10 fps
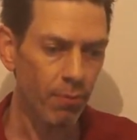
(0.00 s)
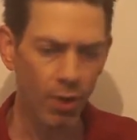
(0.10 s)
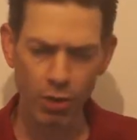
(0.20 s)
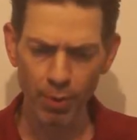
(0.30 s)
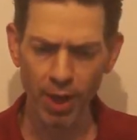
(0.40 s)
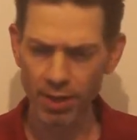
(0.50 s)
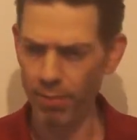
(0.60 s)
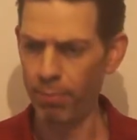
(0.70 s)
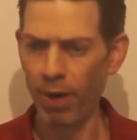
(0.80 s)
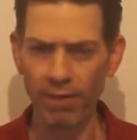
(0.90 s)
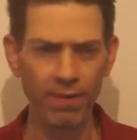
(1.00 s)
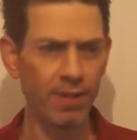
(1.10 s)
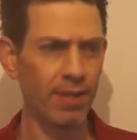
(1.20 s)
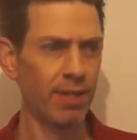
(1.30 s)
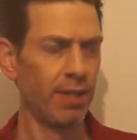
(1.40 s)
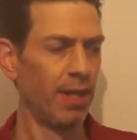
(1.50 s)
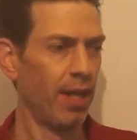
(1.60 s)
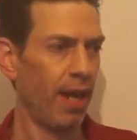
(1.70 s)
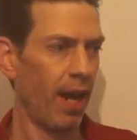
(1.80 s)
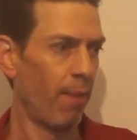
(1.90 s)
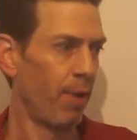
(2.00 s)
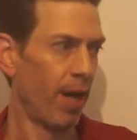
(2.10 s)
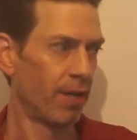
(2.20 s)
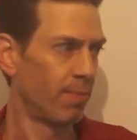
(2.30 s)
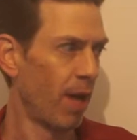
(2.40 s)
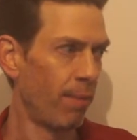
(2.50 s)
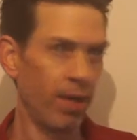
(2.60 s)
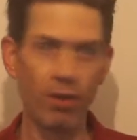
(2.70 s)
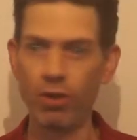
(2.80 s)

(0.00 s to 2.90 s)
so we got done with breakfast, and we had some time to kill,